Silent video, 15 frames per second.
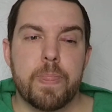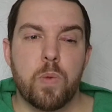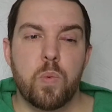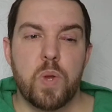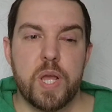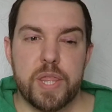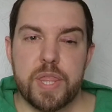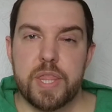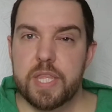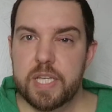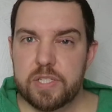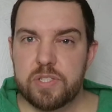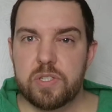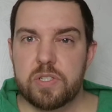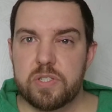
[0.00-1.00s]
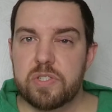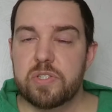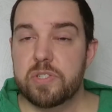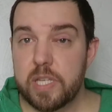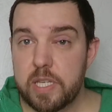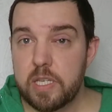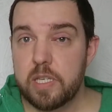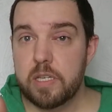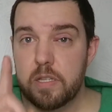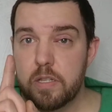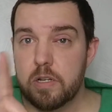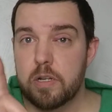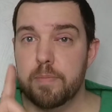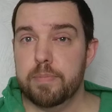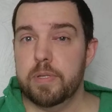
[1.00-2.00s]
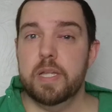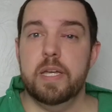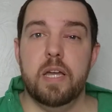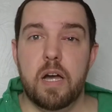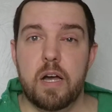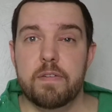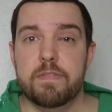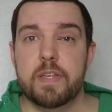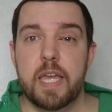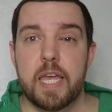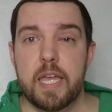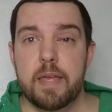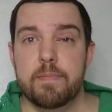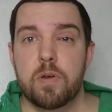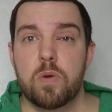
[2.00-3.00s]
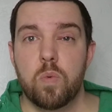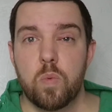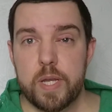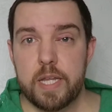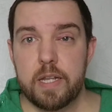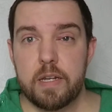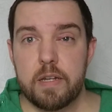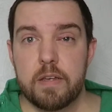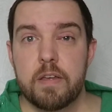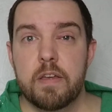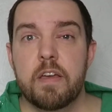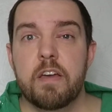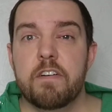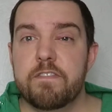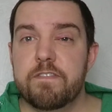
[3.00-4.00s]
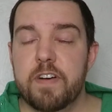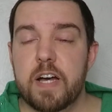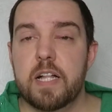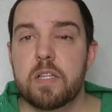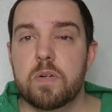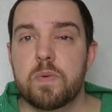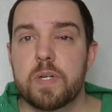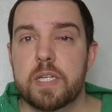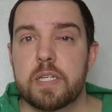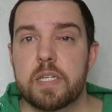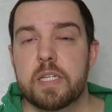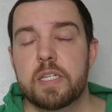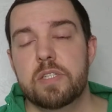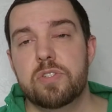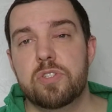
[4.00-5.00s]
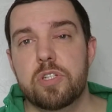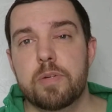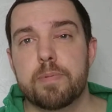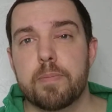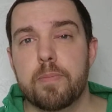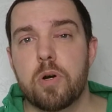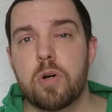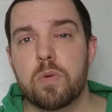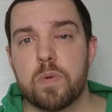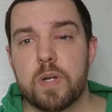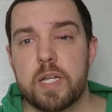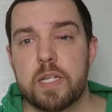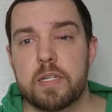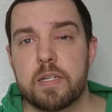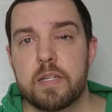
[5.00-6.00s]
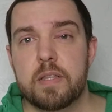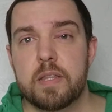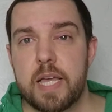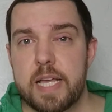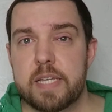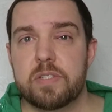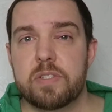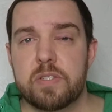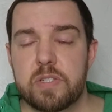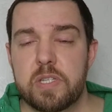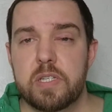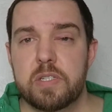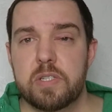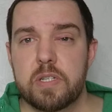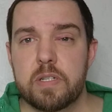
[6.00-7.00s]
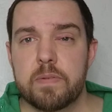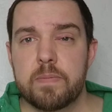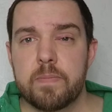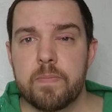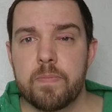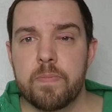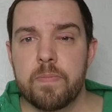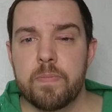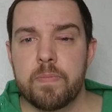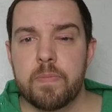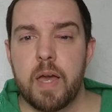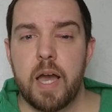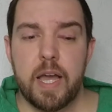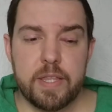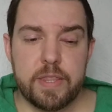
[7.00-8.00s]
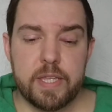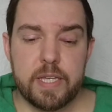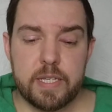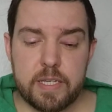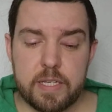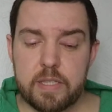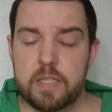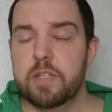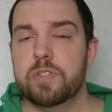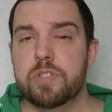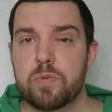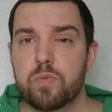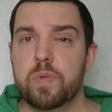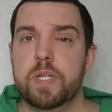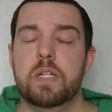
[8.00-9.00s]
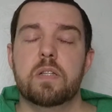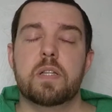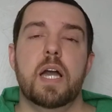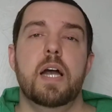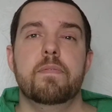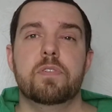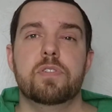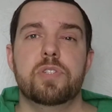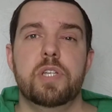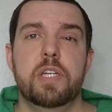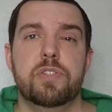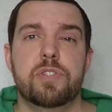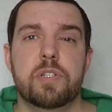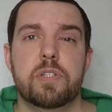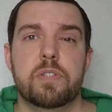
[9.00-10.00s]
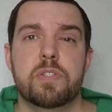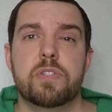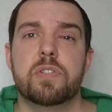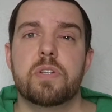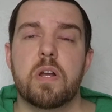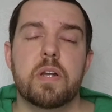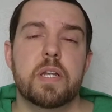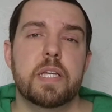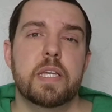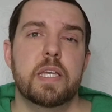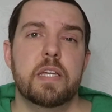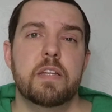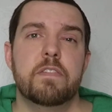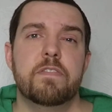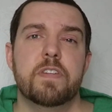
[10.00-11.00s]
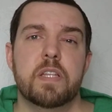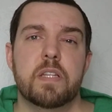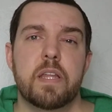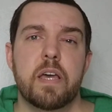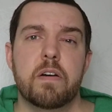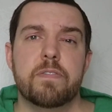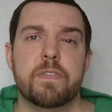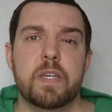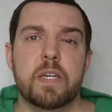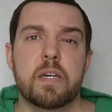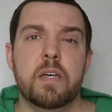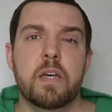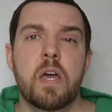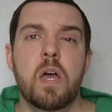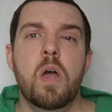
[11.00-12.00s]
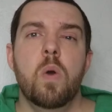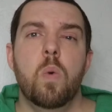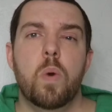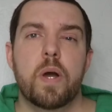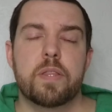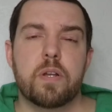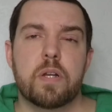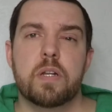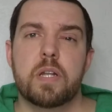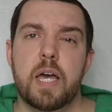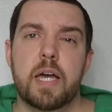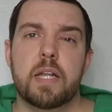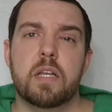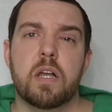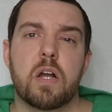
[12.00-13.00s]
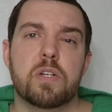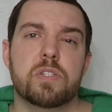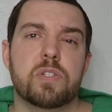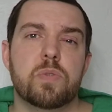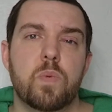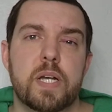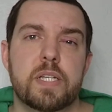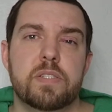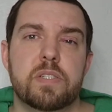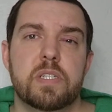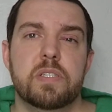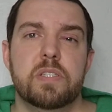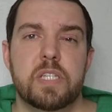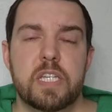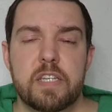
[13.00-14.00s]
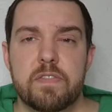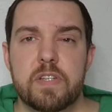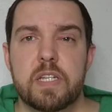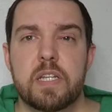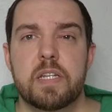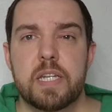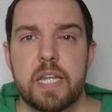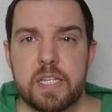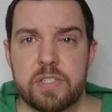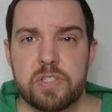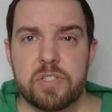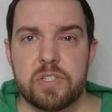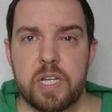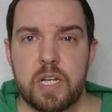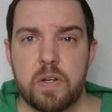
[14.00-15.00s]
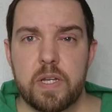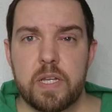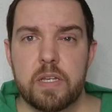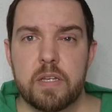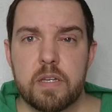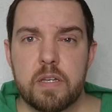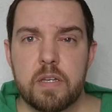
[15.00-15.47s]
with this singular playoff game win following his Super Bowl run last season. I think there's a real conversation starting in Philadelphia whether or not Carson Wentz is even necessary.